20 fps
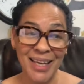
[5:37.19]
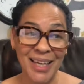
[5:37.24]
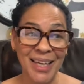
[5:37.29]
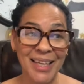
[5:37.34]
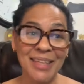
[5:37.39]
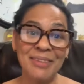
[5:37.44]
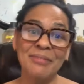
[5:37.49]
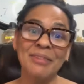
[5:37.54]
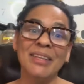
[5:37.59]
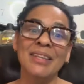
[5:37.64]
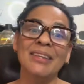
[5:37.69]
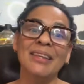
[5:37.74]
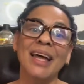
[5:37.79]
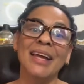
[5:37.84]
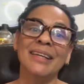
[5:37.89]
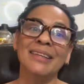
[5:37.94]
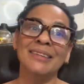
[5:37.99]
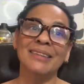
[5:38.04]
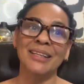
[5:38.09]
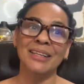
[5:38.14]
Even
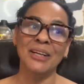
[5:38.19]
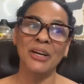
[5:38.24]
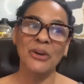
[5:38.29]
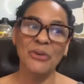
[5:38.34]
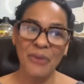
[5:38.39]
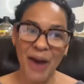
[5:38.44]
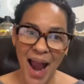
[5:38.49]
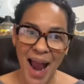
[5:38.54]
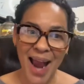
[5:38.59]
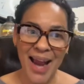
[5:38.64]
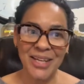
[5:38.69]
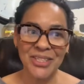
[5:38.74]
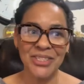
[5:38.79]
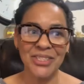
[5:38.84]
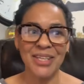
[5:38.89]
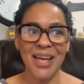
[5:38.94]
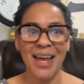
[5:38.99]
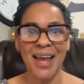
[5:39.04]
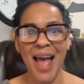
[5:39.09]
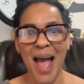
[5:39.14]
like the crash
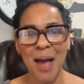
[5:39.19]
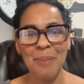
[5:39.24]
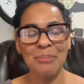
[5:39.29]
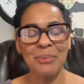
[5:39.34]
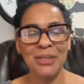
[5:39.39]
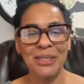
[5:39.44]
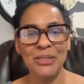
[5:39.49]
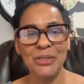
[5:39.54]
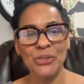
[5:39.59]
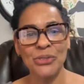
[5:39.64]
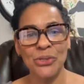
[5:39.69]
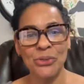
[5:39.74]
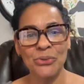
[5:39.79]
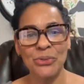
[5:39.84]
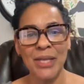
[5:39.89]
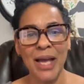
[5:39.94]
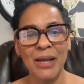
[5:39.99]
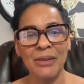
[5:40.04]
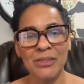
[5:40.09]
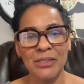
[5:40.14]
that happened in
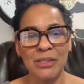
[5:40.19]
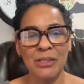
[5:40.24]
2000,